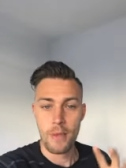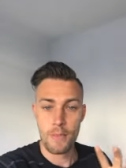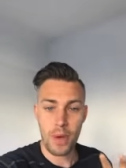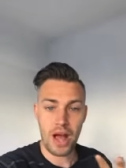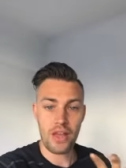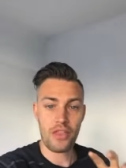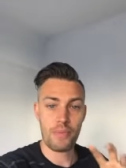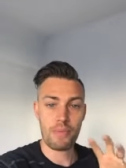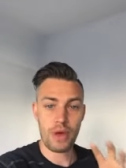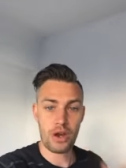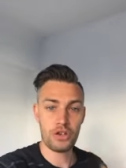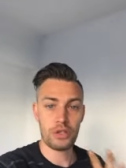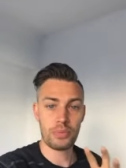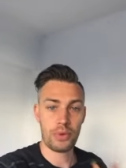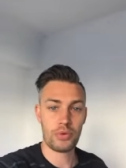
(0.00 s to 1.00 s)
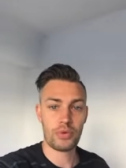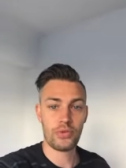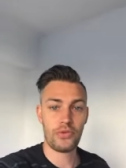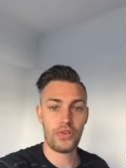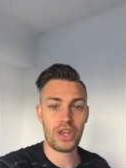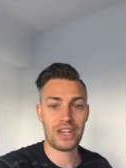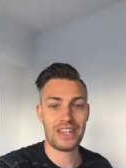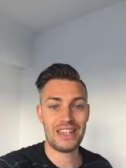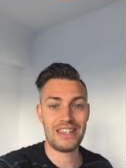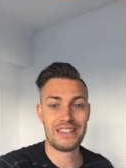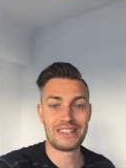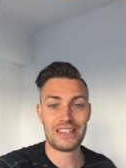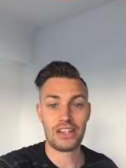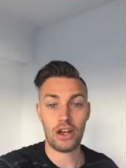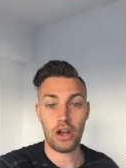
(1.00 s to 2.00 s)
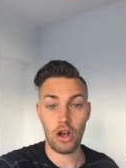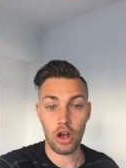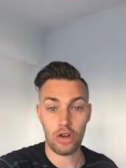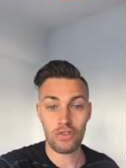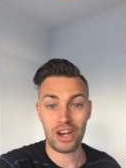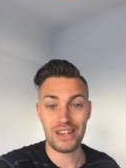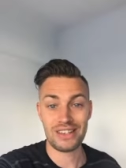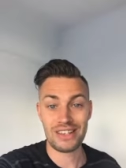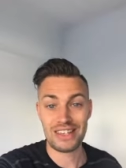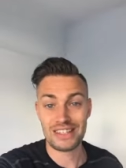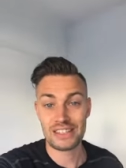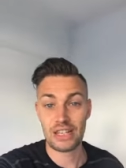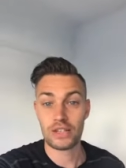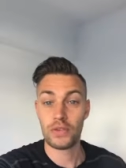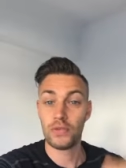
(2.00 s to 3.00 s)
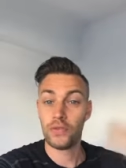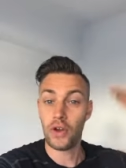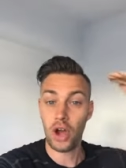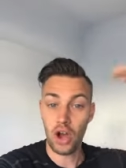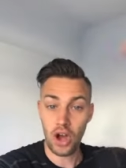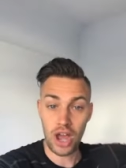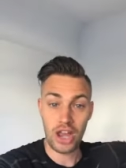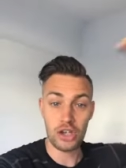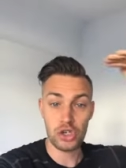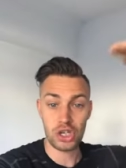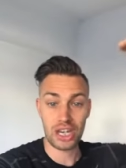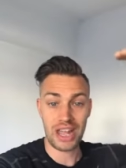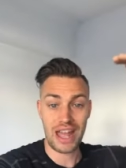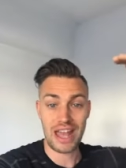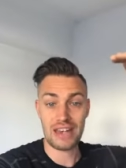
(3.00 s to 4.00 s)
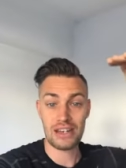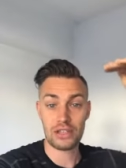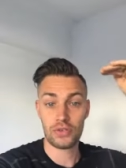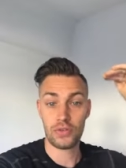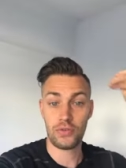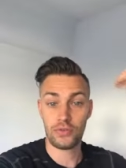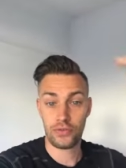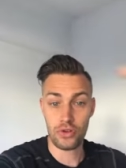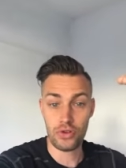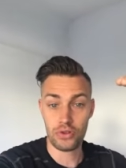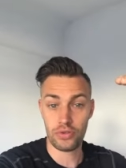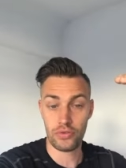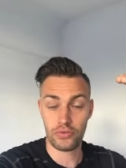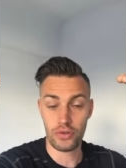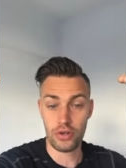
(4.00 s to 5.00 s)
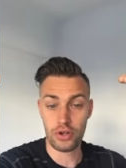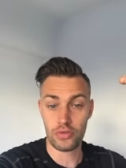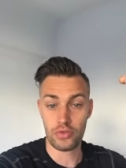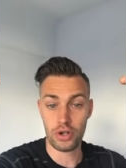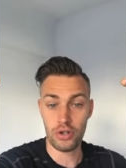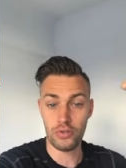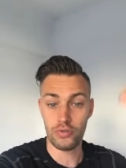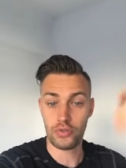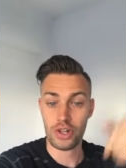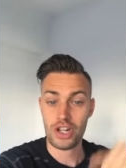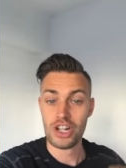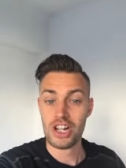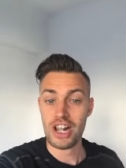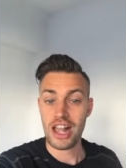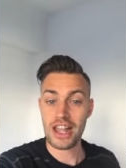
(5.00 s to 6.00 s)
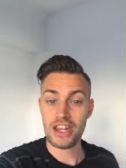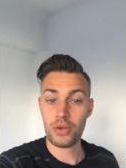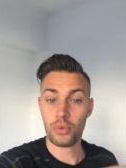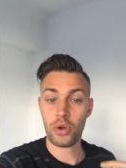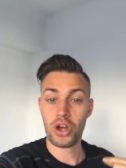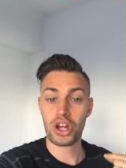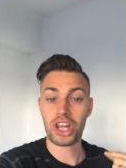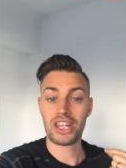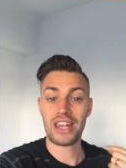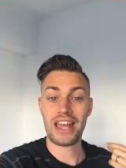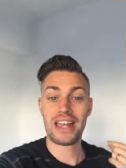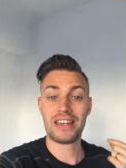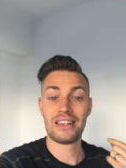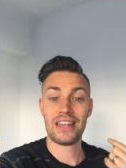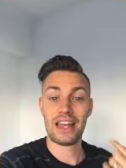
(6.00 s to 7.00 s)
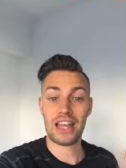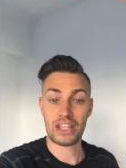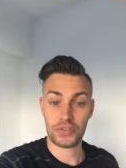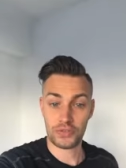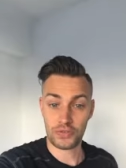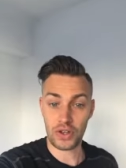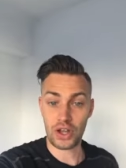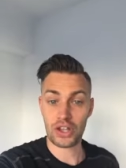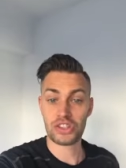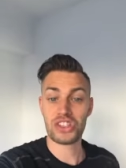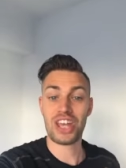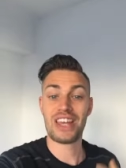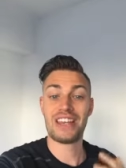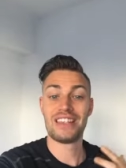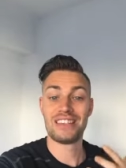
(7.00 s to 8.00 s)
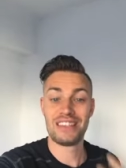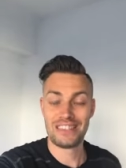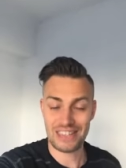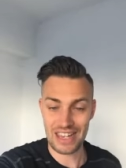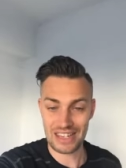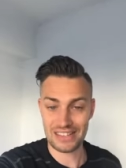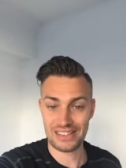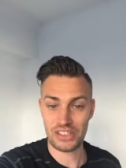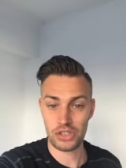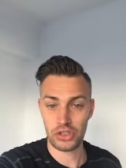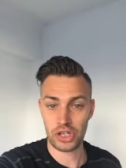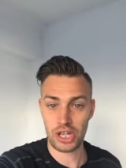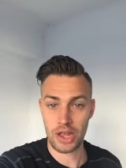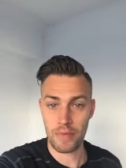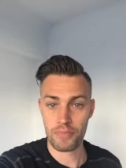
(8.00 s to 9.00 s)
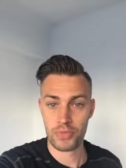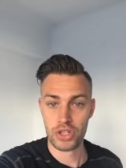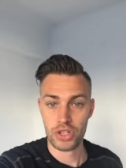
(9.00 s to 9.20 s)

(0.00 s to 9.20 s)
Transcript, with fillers: But the most important thing is that your heart rate is as high as you can, as through, through the roof, and you're working and as fast and as intense as you can.